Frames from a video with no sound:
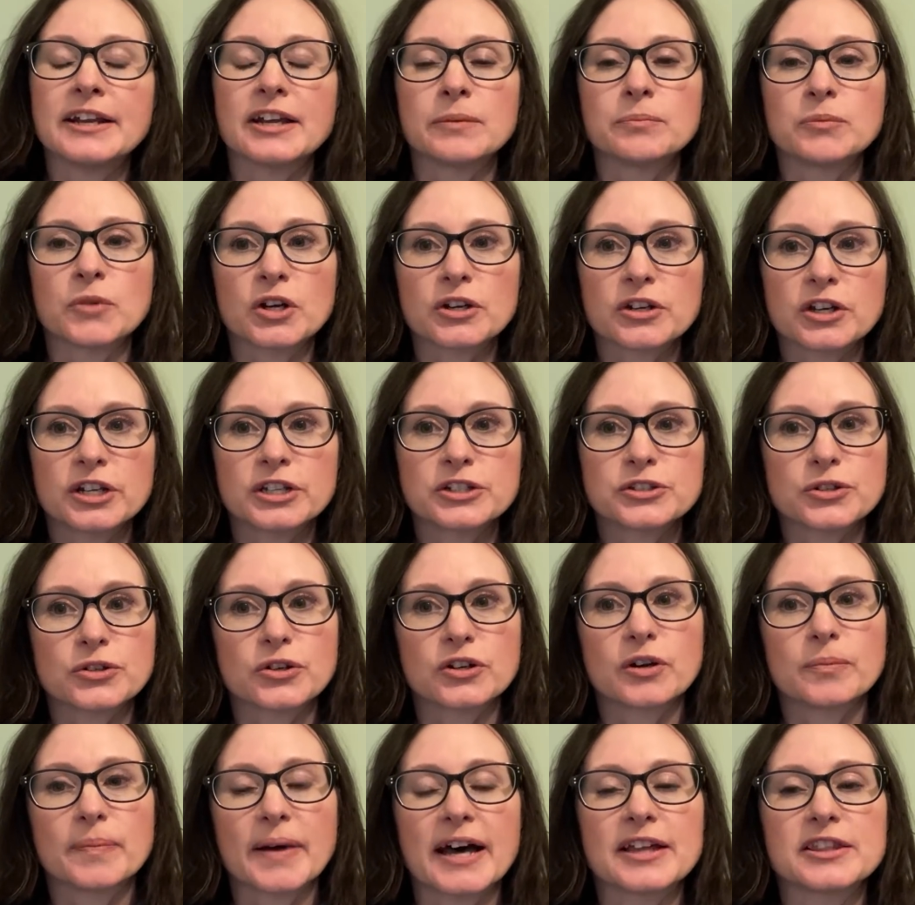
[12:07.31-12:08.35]
I'm not going to
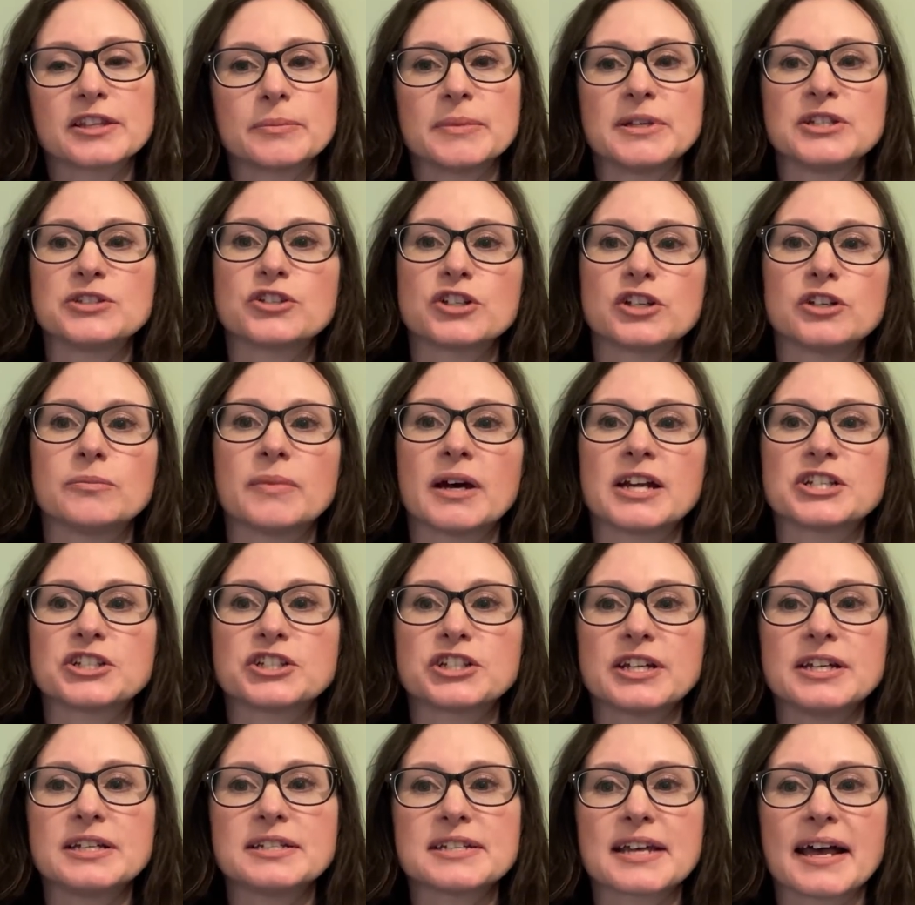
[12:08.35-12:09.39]
talk about them in too much
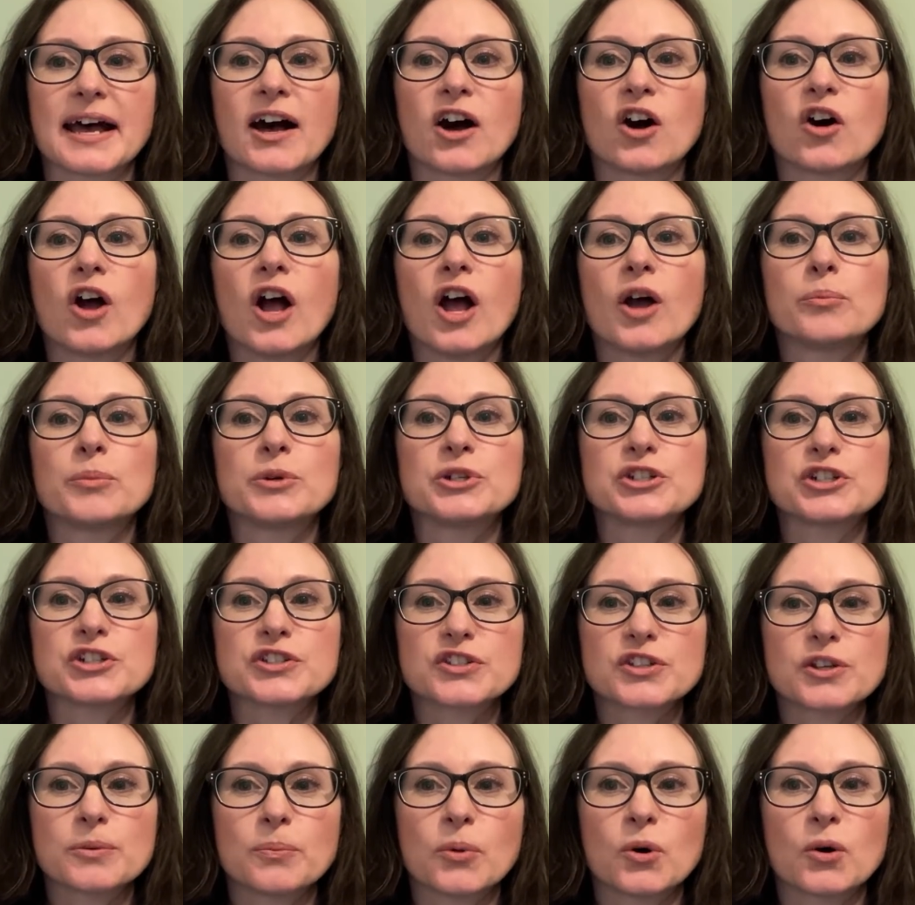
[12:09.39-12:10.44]
detail, but just
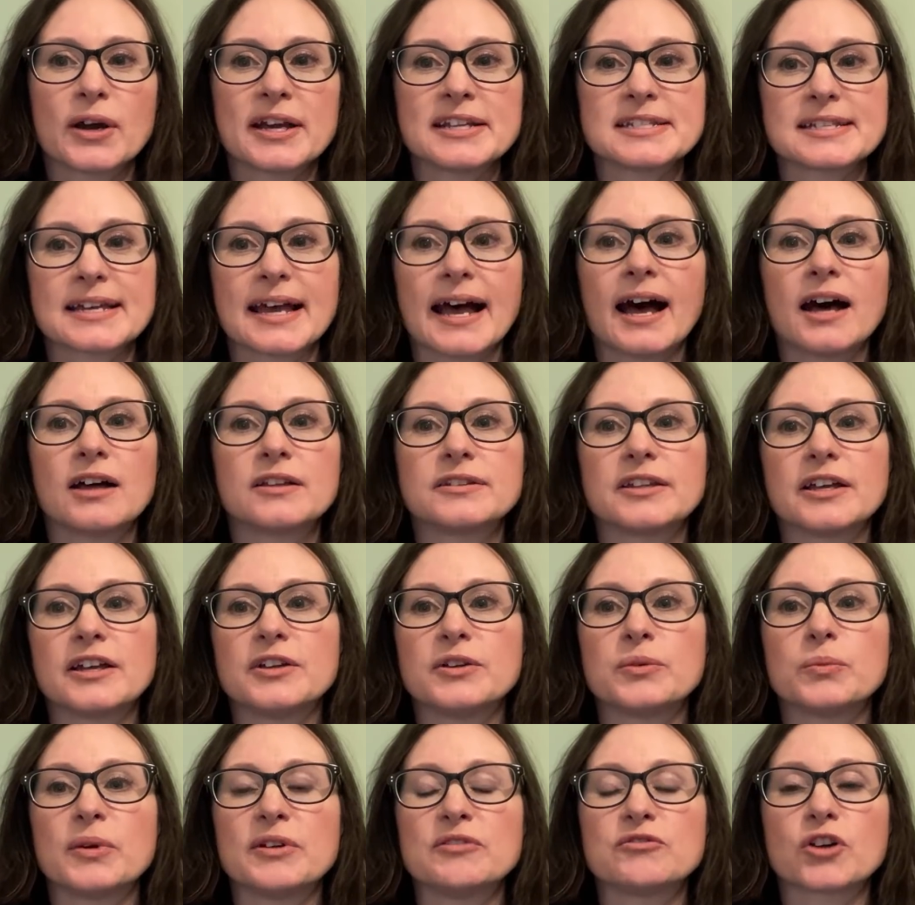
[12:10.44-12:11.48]
to point out
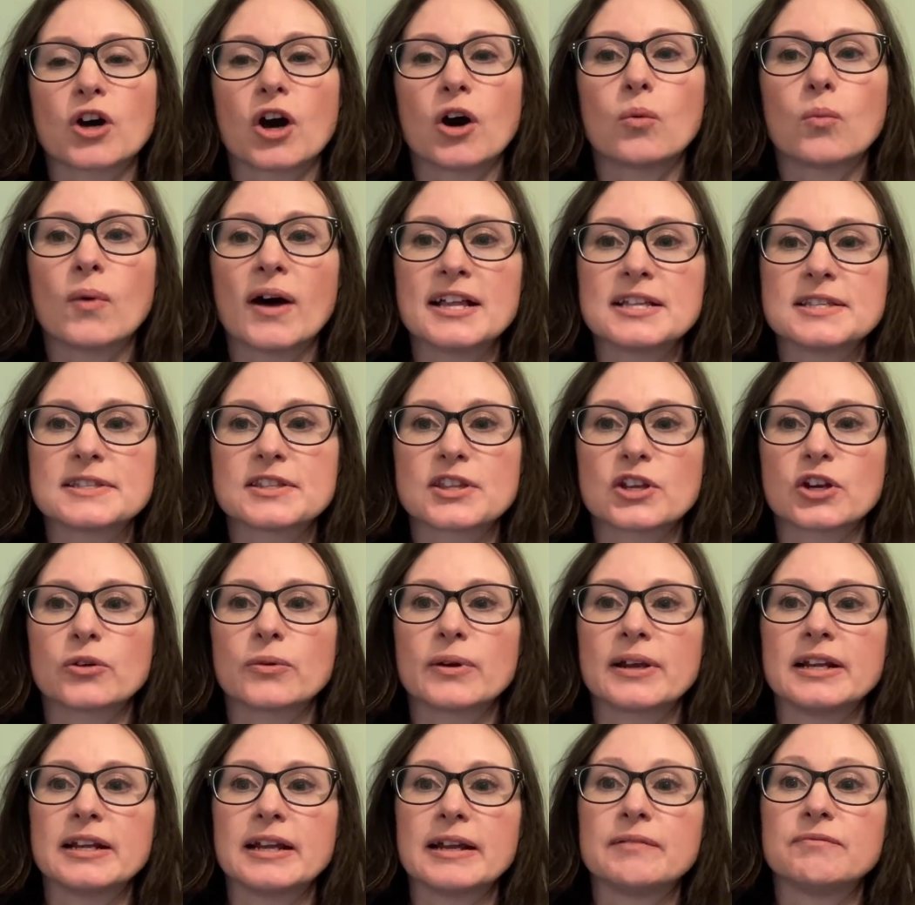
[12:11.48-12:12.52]
that we've got ones that are
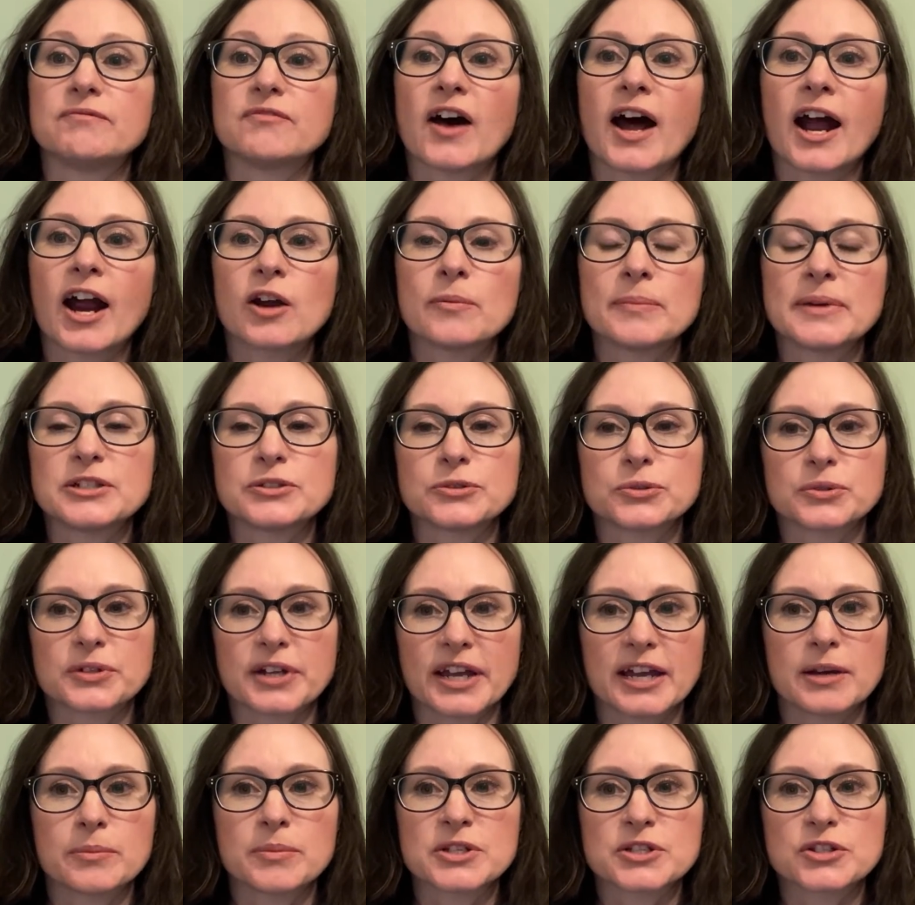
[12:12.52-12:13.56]
in environmental
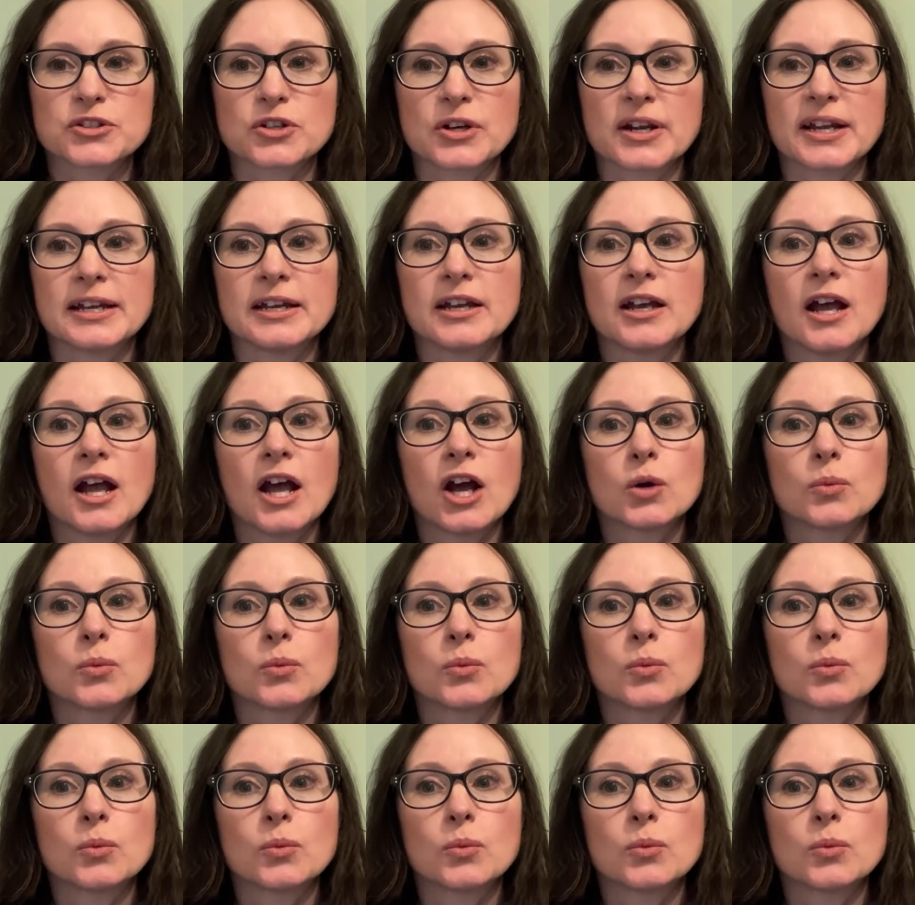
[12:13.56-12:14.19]
chemistry,